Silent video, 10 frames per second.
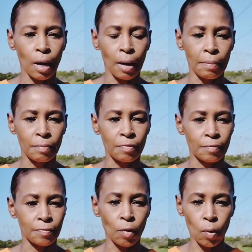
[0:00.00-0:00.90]

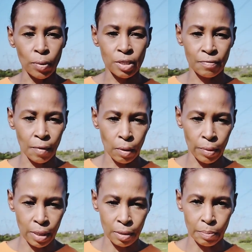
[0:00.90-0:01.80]
4 weeks
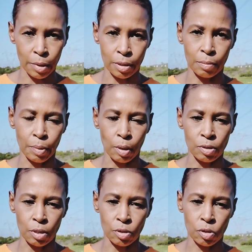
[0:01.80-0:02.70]
following the birthing
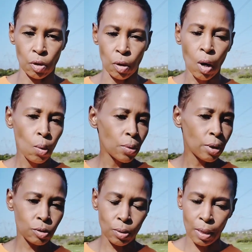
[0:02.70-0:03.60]
process. So we're
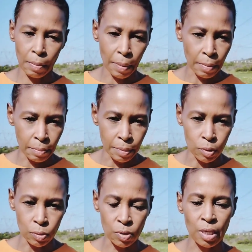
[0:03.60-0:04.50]
not talking about baby
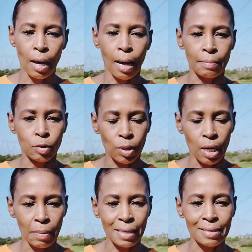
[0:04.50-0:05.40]
blues. I'm talking
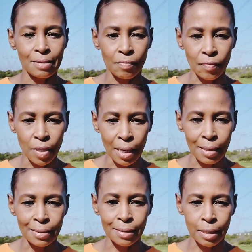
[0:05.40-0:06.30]
about a
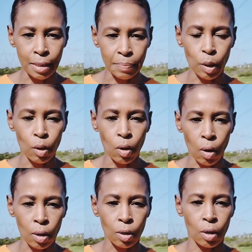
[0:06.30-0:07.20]
severe, deep,
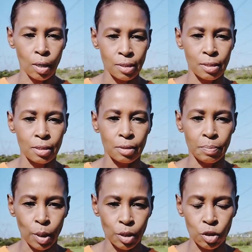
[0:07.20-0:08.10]
long lasting
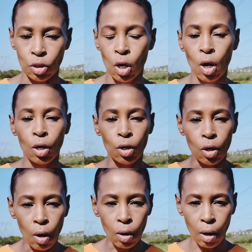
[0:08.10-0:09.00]
depression
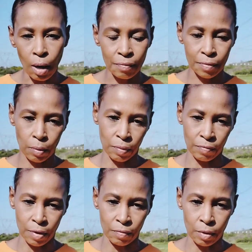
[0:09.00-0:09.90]
long after we've
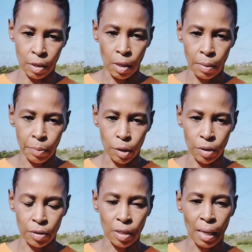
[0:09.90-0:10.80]
given
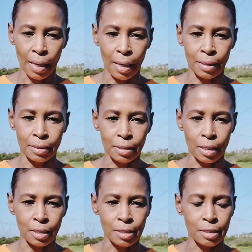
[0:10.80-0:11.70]
birth. And there
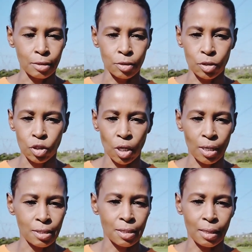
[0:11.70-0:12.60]
is still
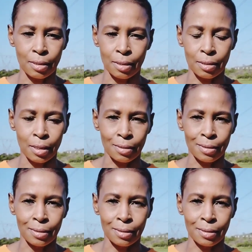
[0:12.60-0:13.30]
just that